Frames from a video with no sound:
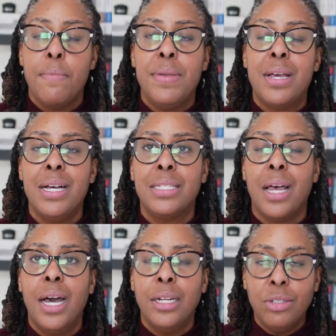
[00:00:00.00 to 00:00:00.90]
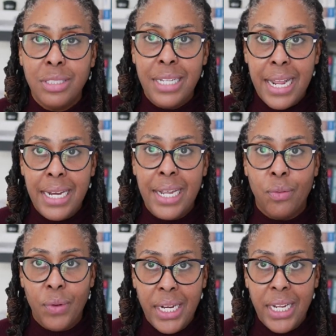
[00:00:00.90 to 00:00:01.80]
Because understanding
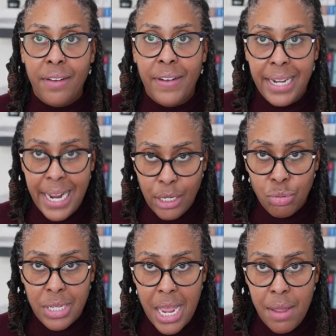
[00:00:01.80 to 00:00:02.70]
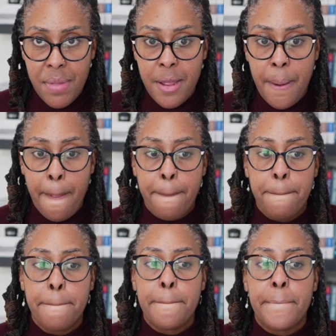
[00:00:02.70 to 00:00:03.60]
and reading a financial statement
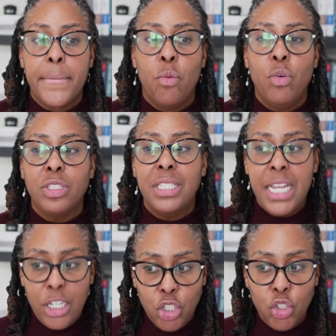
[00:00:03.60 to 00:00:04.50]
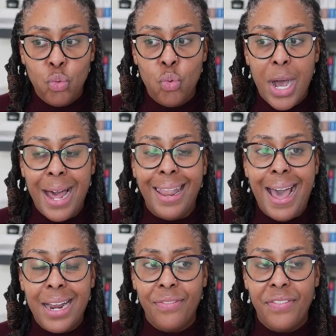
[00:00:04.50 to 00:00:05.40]
will teach you a
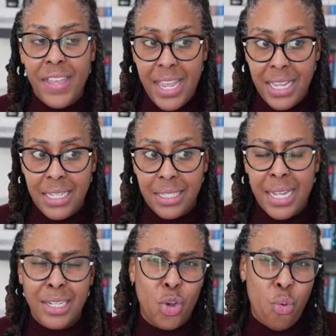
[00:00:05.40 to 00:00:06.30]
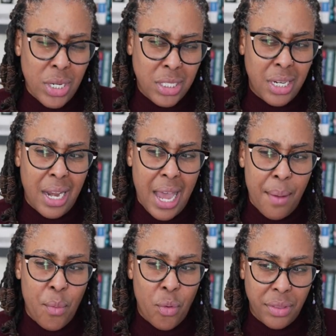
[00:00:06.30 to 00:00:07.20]
lot of things and to question a
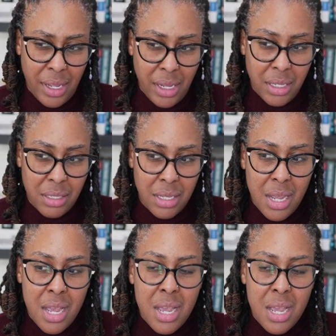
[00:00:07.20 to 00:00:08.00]
lot more things,